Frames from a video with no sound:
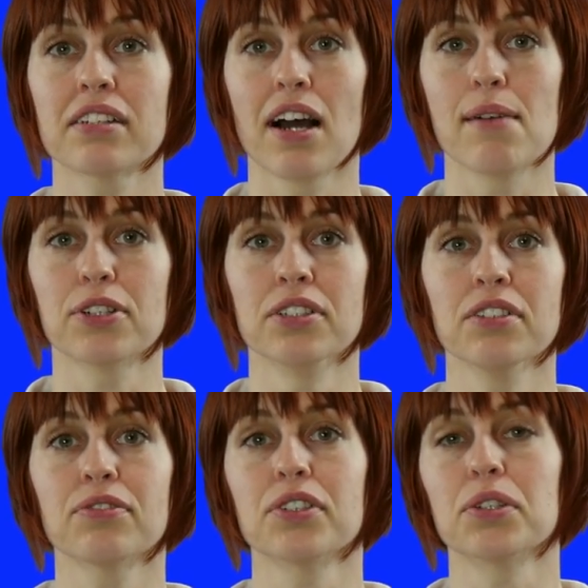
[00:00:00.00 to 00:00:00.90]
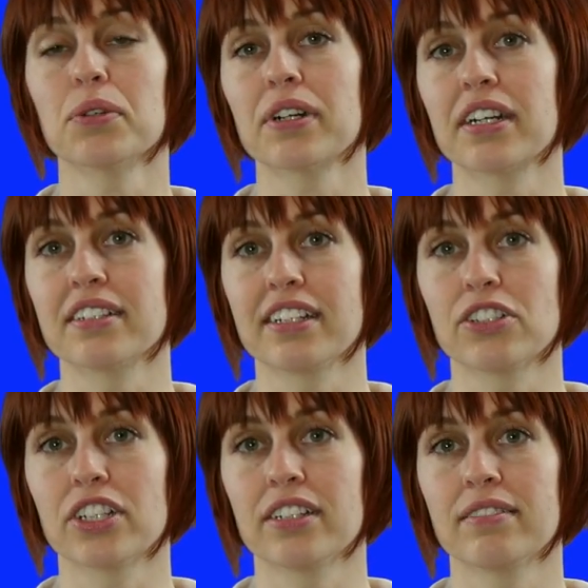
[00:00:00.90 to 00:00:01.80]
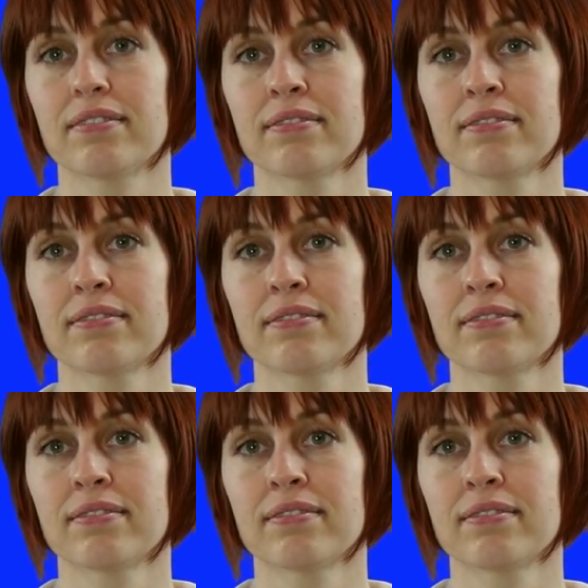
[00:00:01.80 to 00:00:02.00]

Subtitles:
options for your organization.